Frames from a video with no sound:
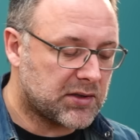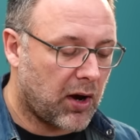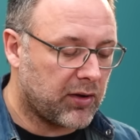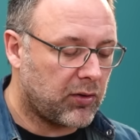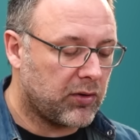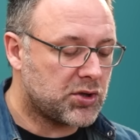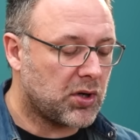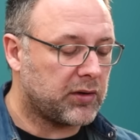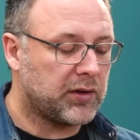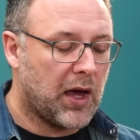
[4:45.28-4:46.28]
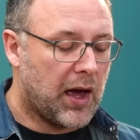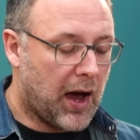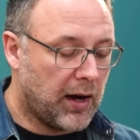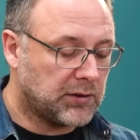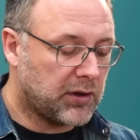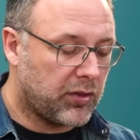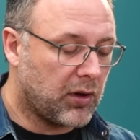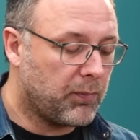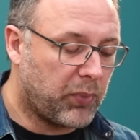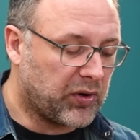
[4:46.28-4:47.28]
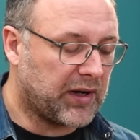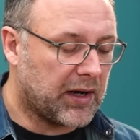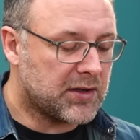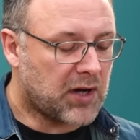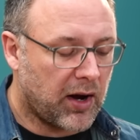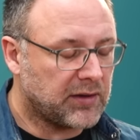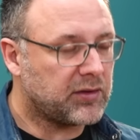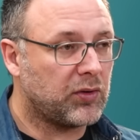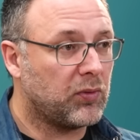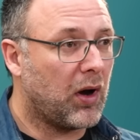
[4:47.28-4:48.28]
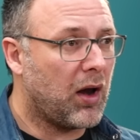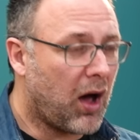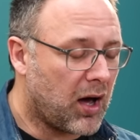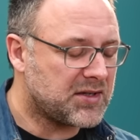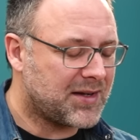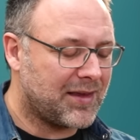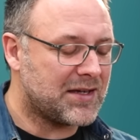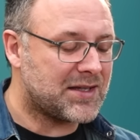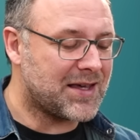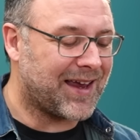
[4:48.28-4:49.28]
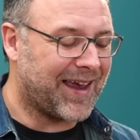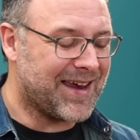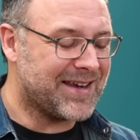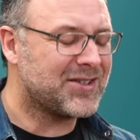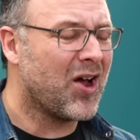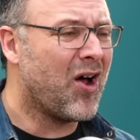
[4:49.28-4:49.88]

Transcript: going through the shot, and the body is going to last. This thing is